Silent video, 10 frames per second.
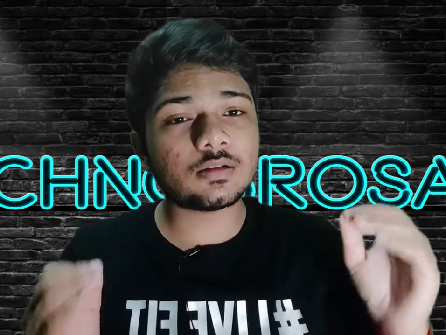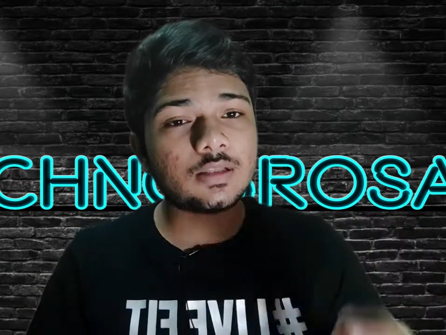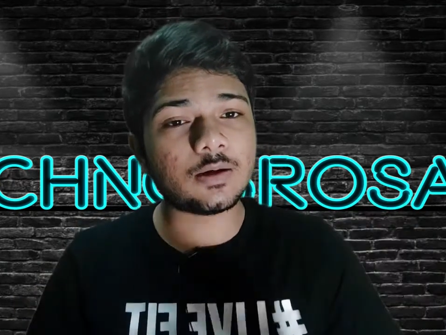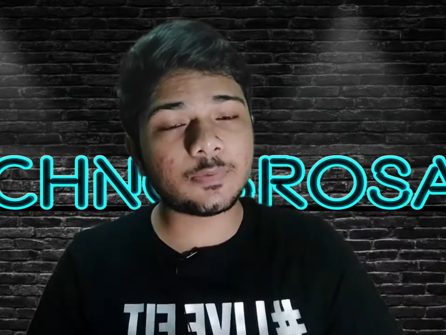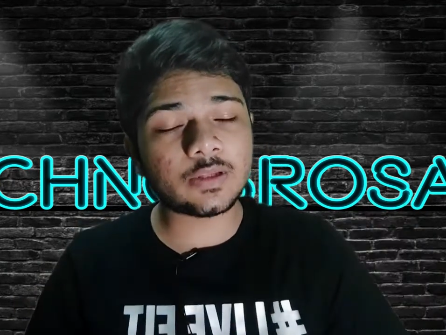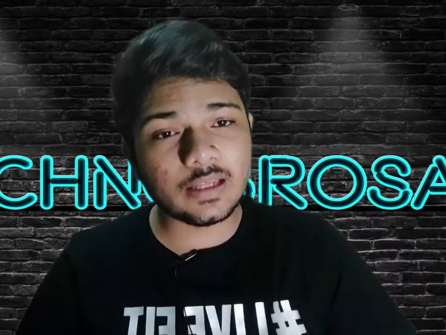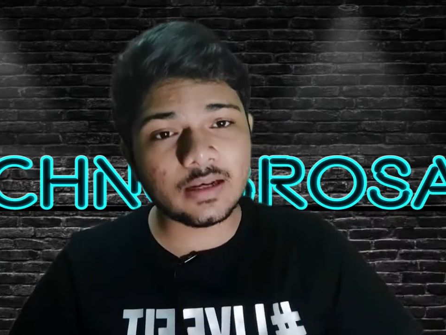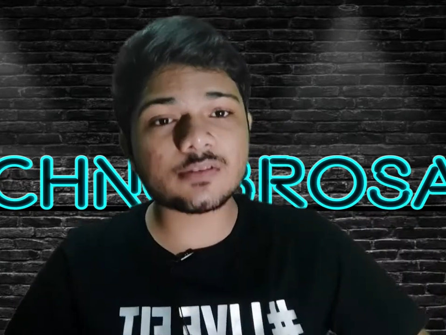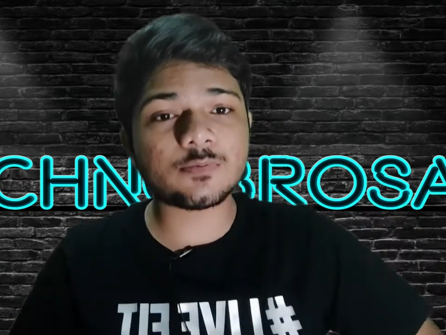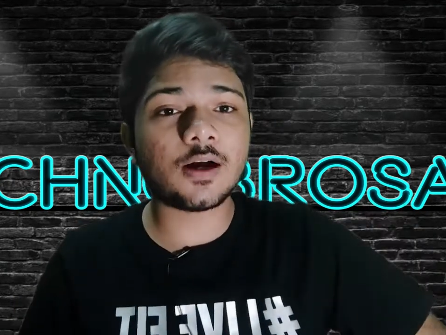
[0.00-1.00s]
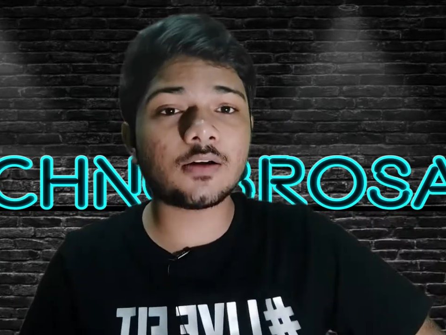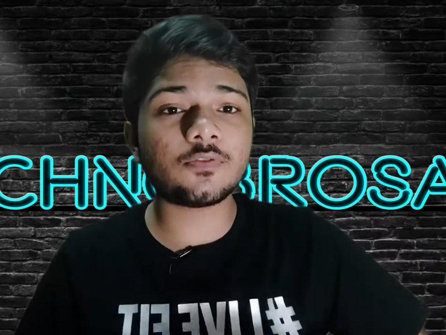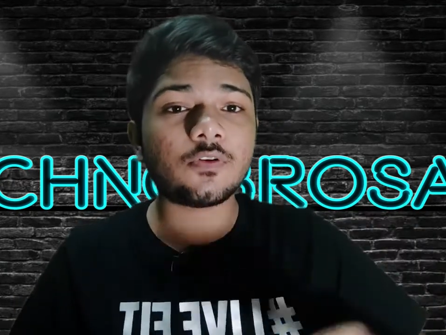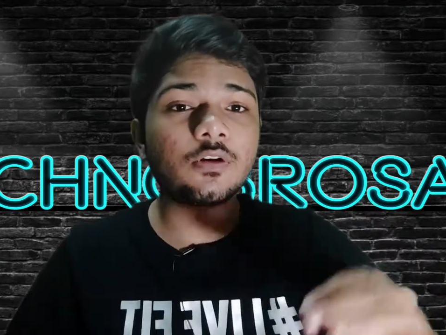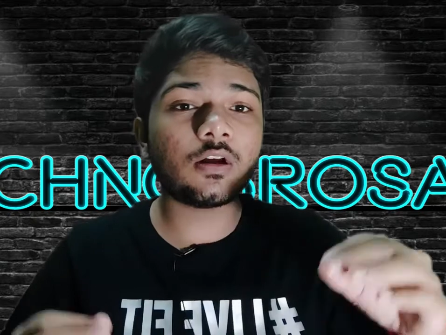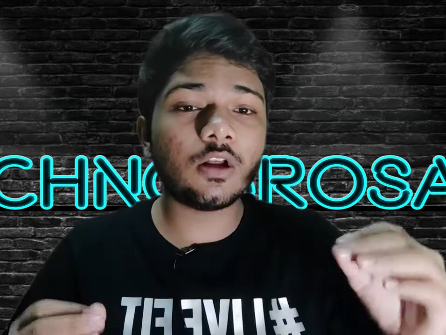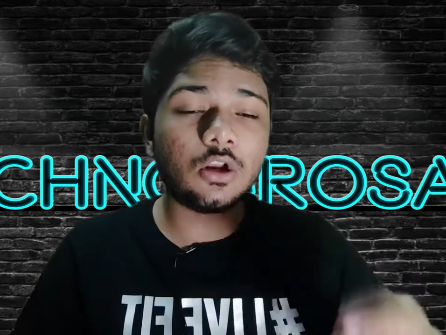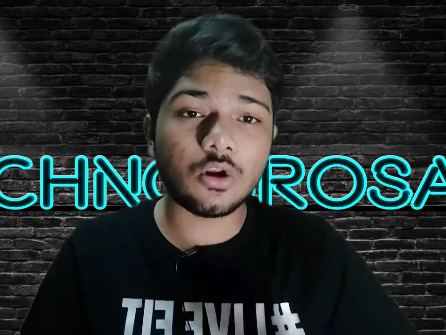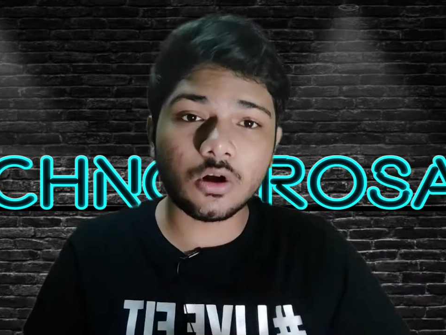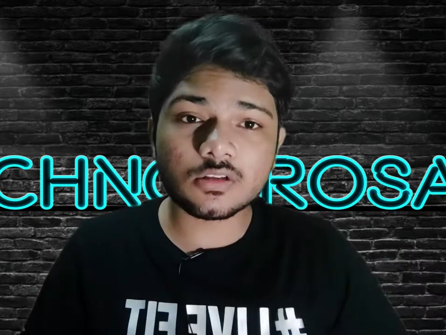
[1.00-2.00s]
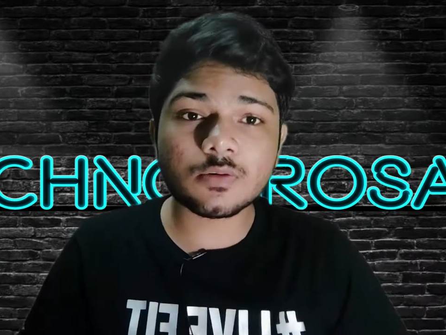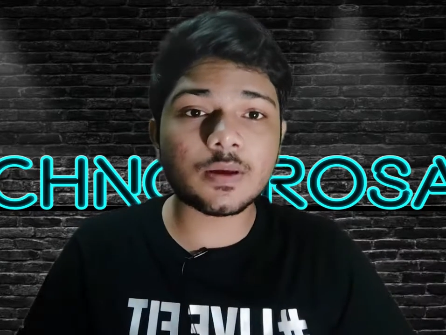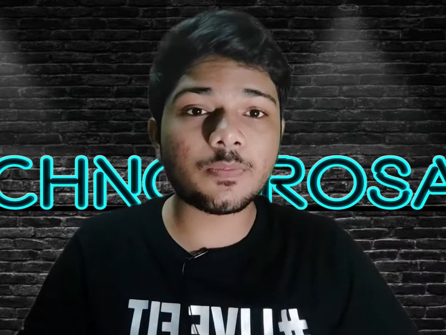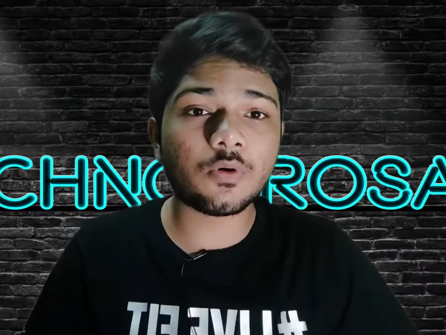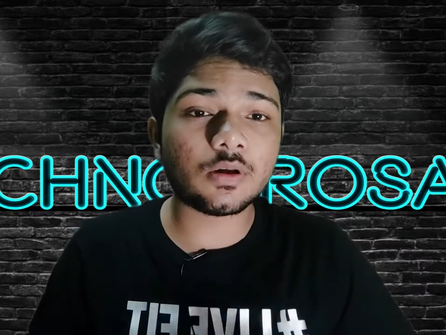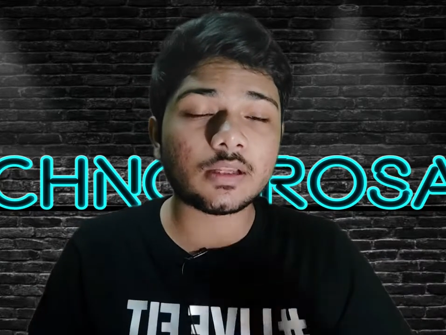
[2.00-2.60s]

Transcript: the killer smartphone launched by POCO,